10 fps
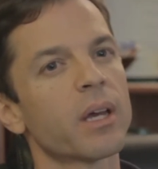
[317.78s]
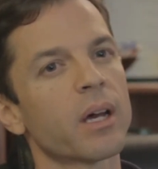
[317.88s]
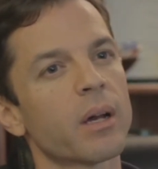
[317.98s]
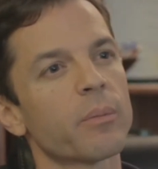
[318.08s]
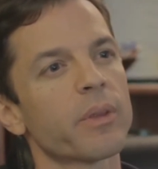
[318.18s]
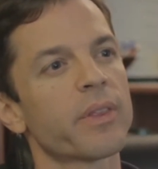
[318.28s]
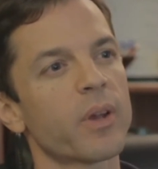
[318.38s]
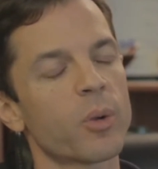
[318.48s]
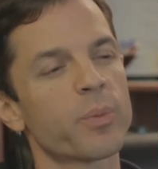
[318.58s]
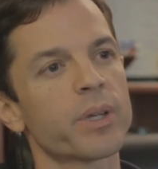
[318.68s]
the
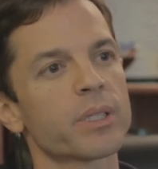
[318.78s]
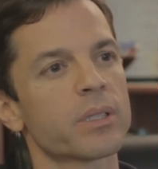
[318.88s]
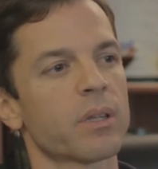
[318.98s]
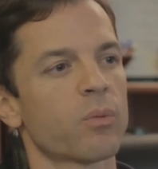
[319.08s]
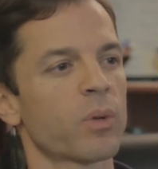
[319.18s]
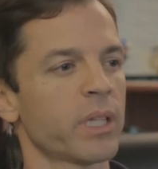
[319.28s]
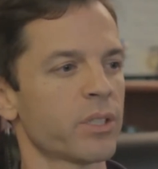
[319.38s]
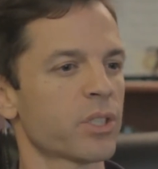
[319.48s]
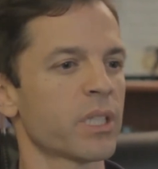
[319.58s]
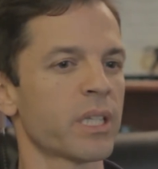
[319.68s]
therapists, the
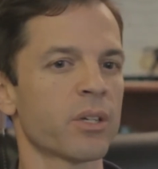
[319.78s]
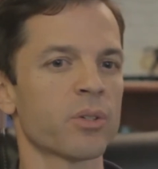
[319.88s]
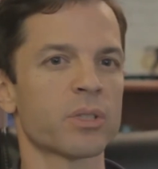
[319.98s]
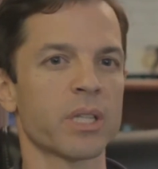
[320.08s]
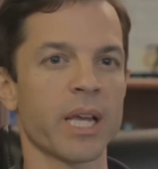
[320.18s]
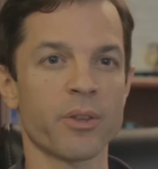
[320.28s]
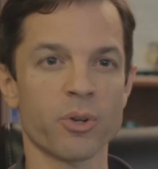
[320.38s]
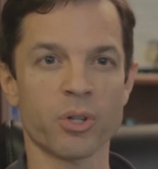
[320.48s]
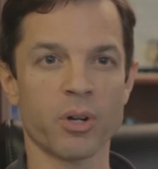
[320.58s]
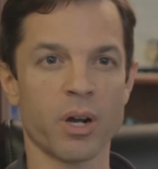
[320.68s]
religious leaders,
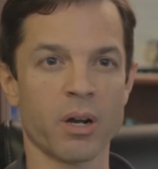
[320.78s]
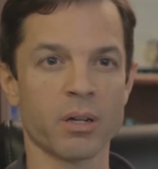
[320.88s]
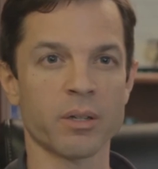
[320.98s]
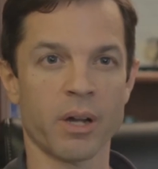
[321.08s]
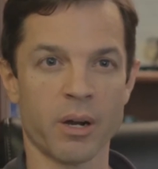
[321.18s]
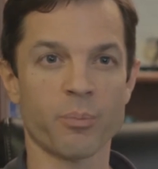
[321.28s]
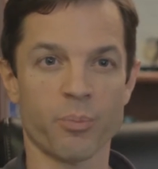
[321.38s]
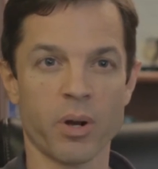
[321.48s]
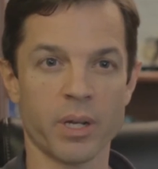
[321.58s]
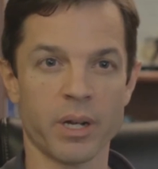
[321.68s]
others are
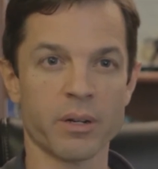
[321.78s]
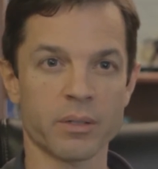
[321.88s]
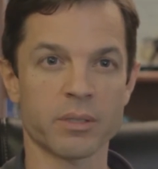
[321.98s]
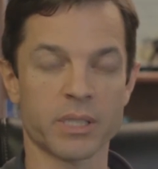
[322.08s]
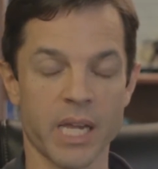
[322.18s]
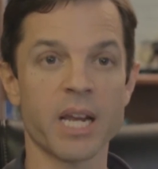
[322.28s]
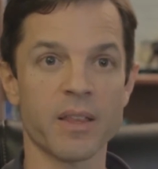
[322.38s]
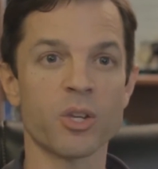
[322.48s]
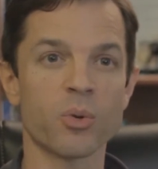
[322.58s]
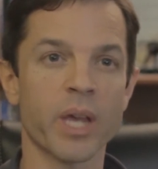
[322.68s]
saying
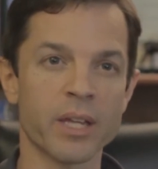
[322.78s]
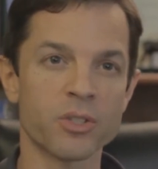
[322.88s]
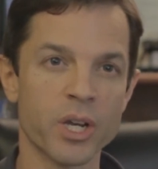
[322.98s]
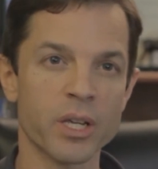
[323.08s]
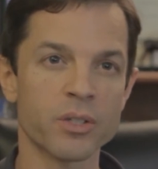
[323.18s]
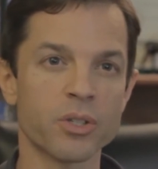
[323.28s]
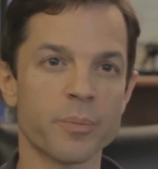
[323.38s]
that you can change.